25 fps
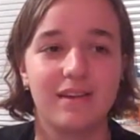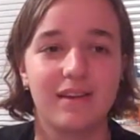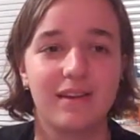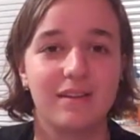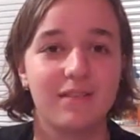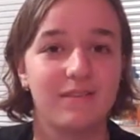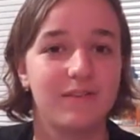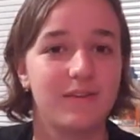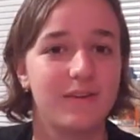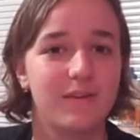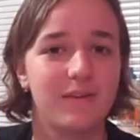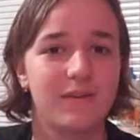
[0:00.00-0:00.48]

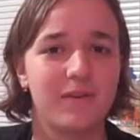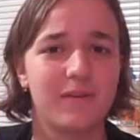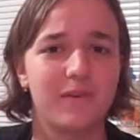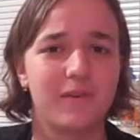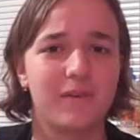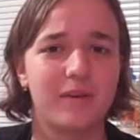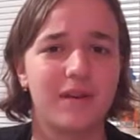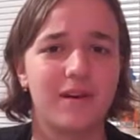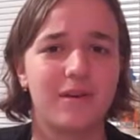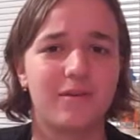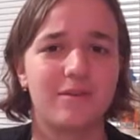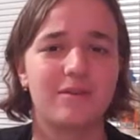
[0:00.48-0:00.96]
And if you don't know
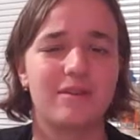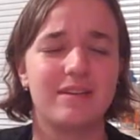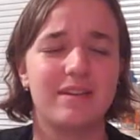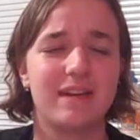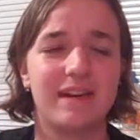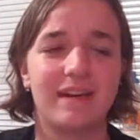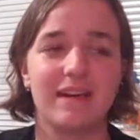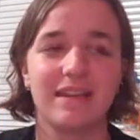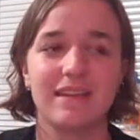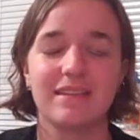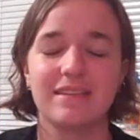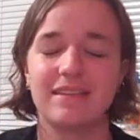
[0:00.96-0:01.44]
what awkward
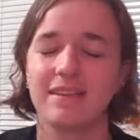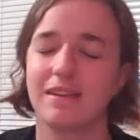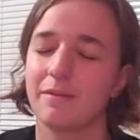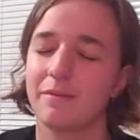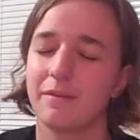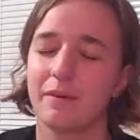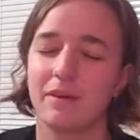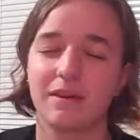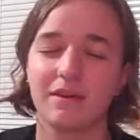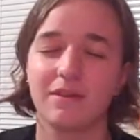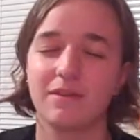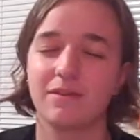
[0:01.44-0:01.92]
tag is,
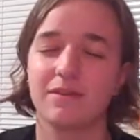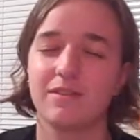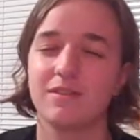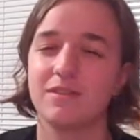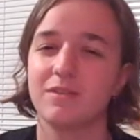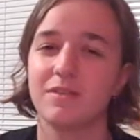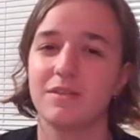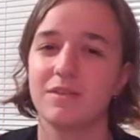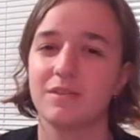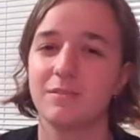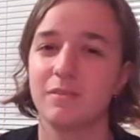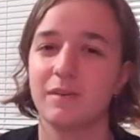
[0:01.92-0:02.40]
I'm not going
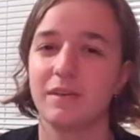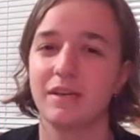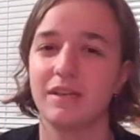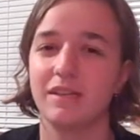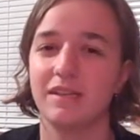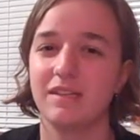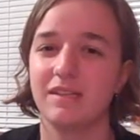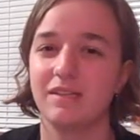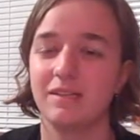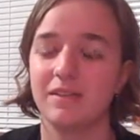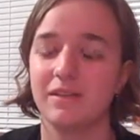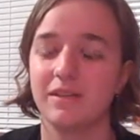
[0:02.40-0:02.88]
to explain
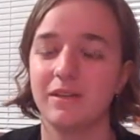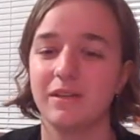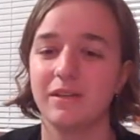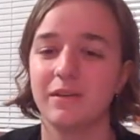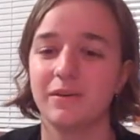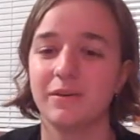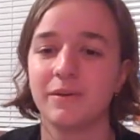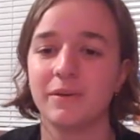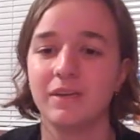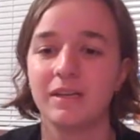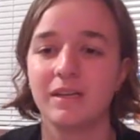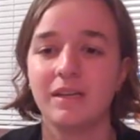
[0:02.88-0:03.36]
it to you.